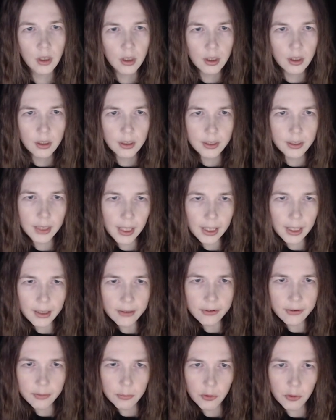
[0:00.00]
Yeah,
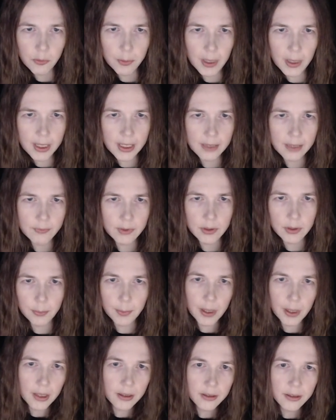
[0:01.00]
as you moved back in with her
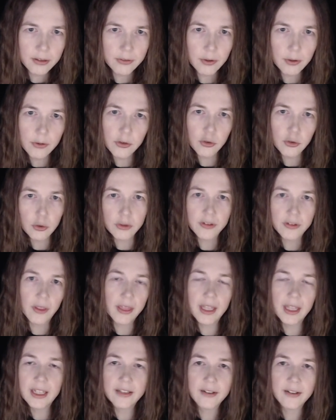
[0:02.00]
parents, so sort some
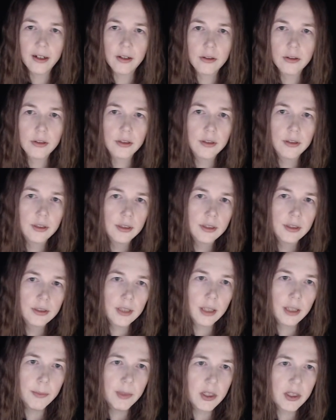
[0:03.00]
things out.
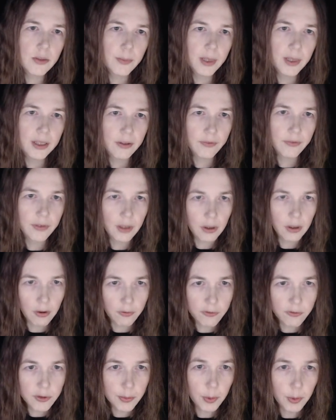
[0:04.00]
Didn't mean to make you feel
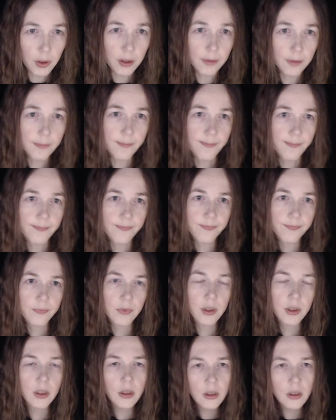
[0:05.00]
uncomfortable.
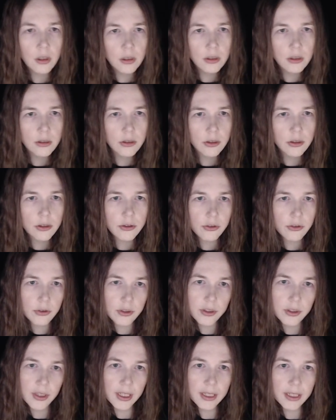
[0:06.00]
Sorry
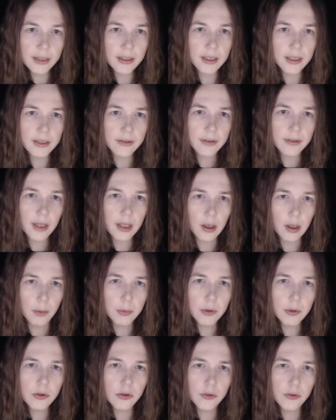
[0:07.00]
to hear it. I hope the
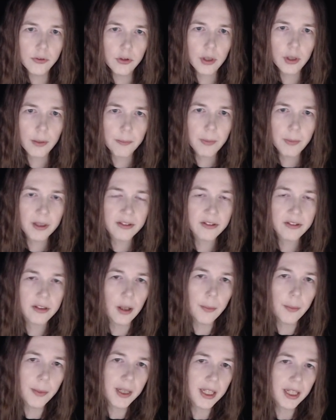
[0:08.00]
two of you can patch it
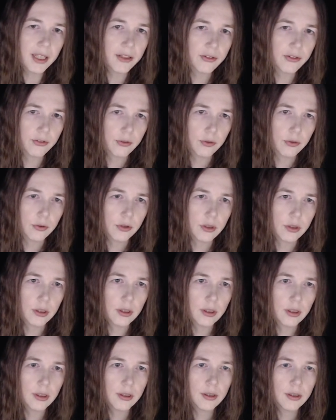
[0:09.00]
up again soon.
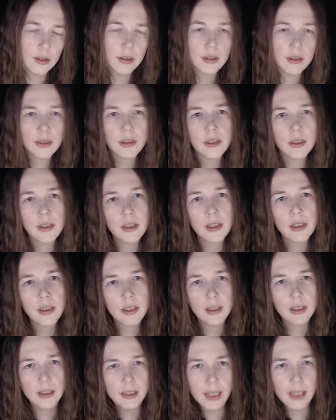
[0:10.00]

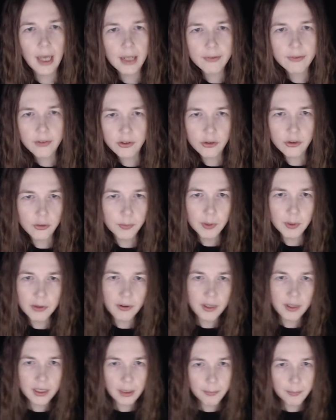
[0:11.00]
Yeah, it was just me
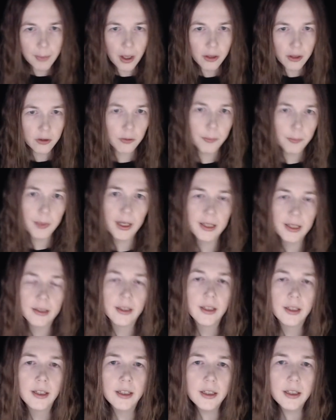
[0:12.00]
running that mouth of mine.
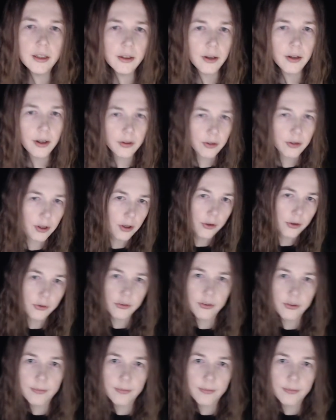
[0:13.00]
You know how it goes.